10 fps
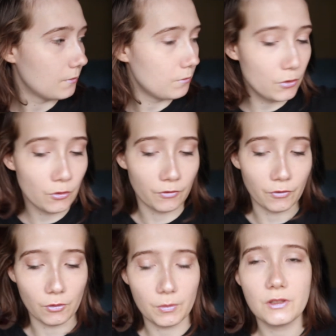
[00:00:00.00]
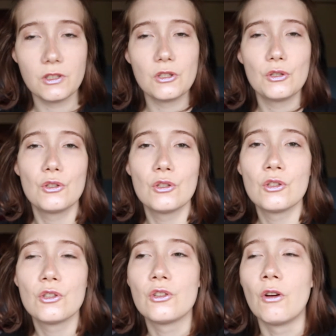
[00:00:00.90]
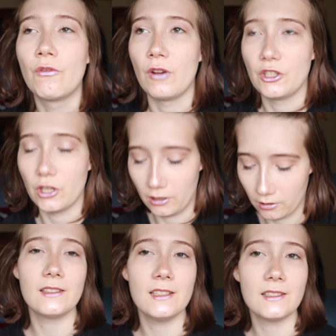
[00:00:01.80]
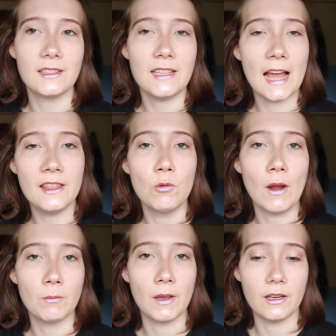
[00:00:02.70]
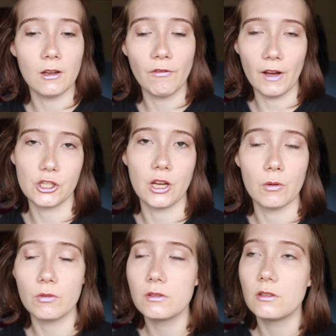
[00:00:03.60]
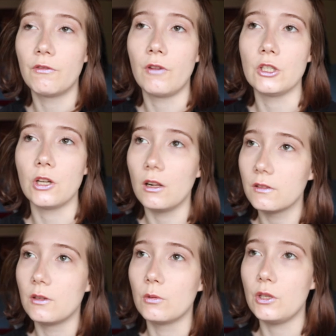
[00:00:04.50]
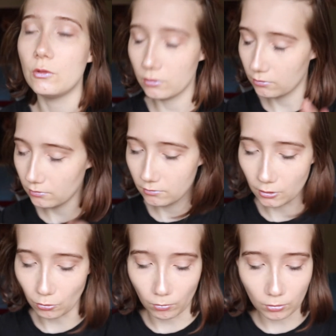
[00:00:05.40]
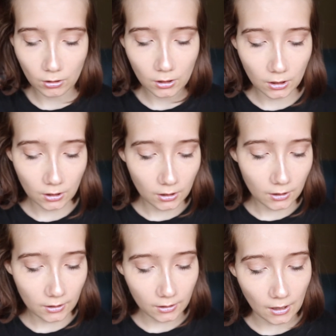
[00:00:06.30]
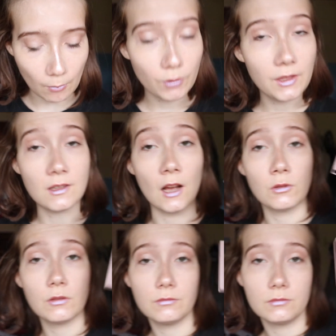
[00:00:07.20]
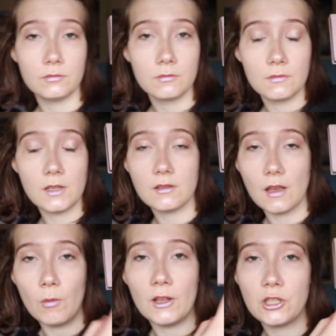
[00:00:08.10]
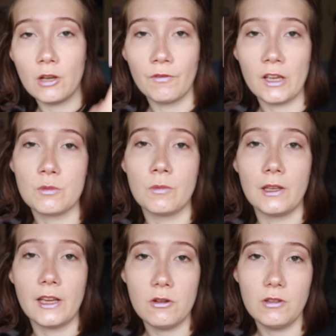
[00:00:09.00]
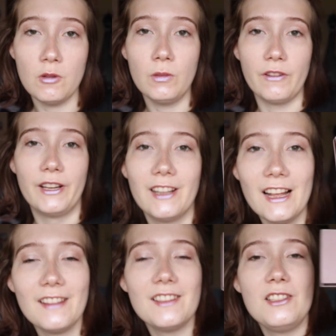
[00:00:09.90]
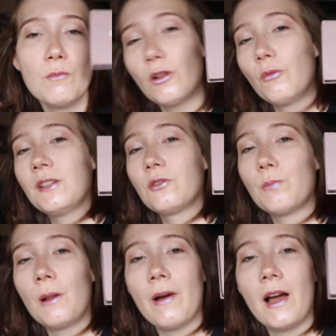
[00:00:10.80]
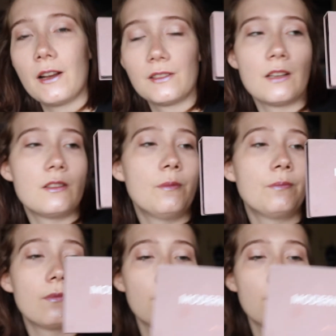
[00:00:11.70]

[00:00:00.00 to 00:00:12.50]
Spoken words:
Beautiful, but so fragile. It's like the Eddie Redmayne of eyeshadow. So fragile, so cute, adorable. I brought this out. This I will actually take on vacation with me. Can you believe it? This is the Modern Renaissance palette by Anastasia.